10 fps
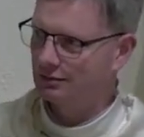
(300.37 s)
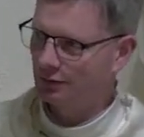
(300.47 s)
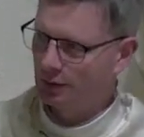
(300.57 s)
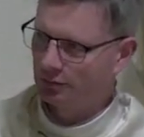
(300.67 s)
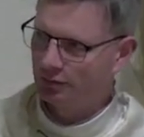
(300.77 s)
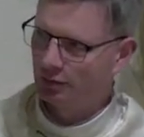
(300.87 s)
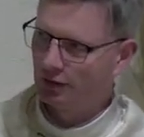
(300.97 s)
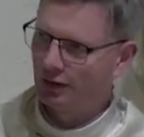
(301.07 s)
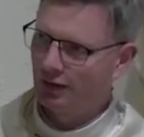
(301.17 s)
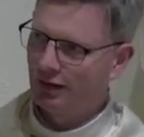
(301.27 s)
the week before,
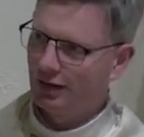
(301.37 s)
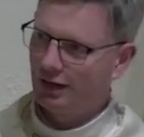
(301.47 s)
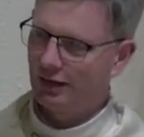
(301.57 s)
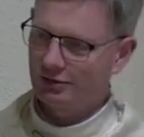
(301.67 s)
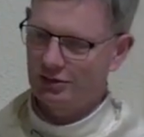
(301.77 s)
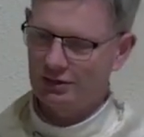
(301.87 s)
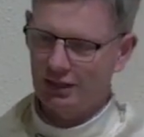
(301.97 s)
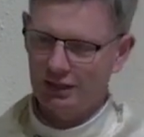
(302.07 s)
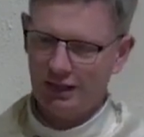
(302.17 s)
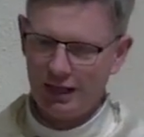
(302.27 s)
and she's
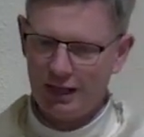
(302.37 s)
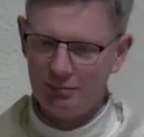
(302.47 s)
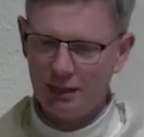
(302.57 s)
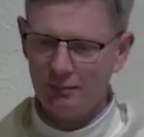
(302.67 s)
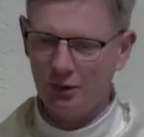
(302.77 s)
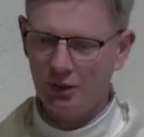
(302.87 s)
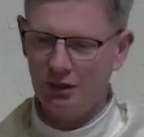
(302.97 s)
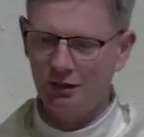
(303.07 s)
like, "Hey, big boy,"